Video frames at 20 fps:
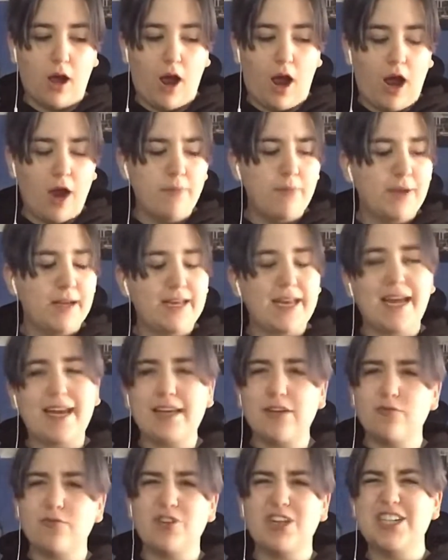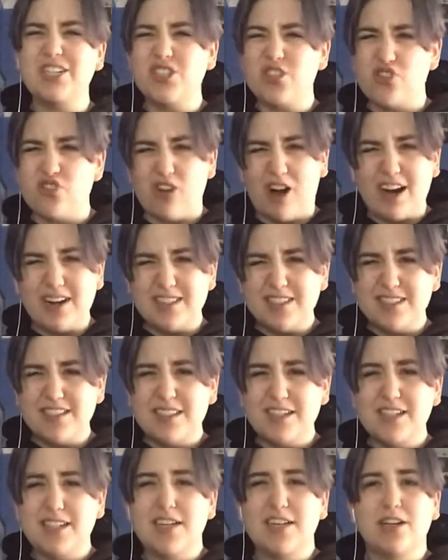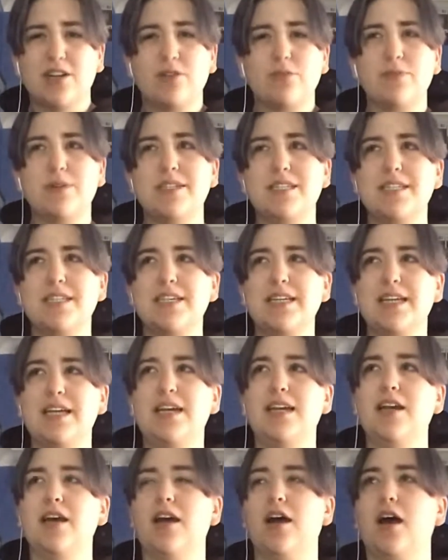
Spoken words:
been getting really stressed recently.